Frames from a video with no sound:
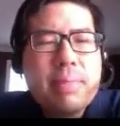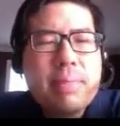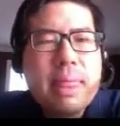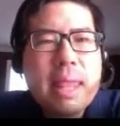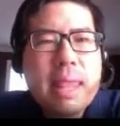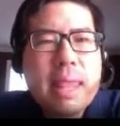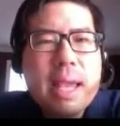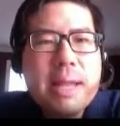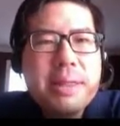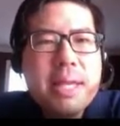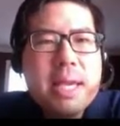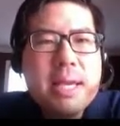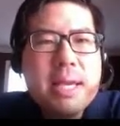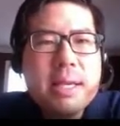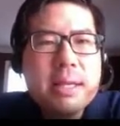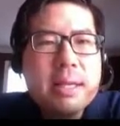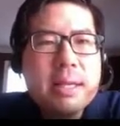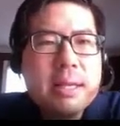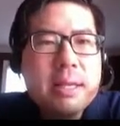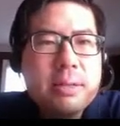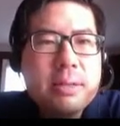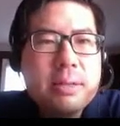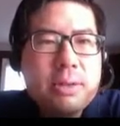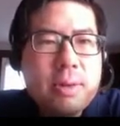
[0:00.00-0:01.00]
I think,
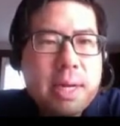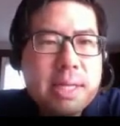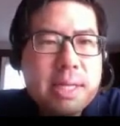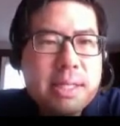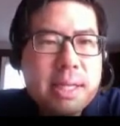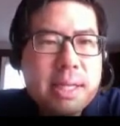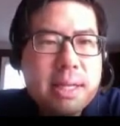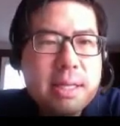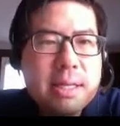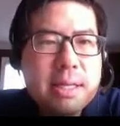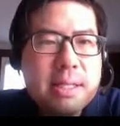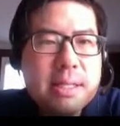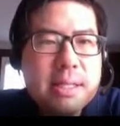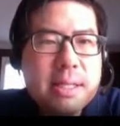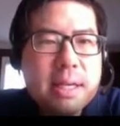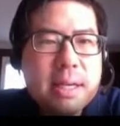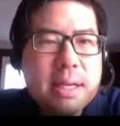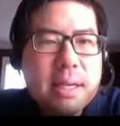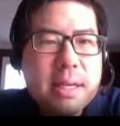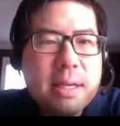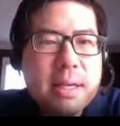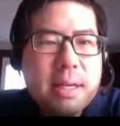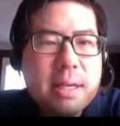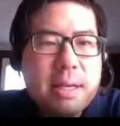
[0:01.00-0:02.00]
do I say this?
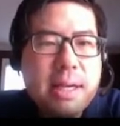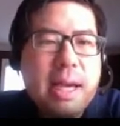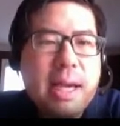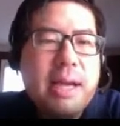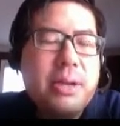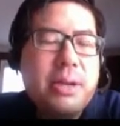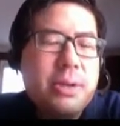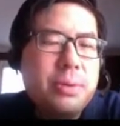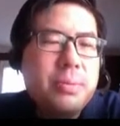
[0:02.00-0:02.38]
Yeah, I do.